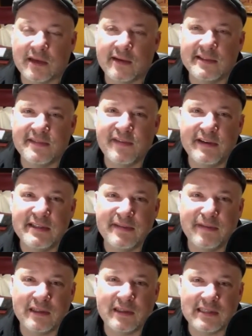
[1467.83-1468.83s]
it's very
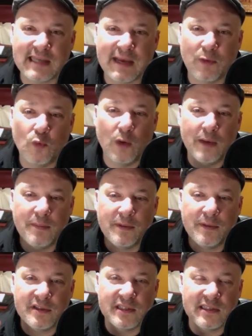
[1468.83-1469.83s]
difficult to get one
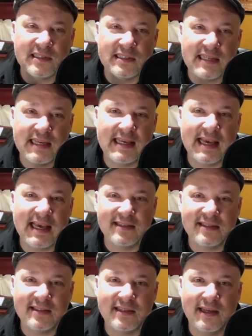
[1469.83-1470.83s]
person to say
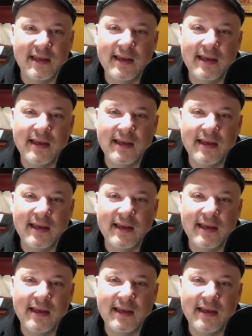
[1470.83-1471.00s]
yes,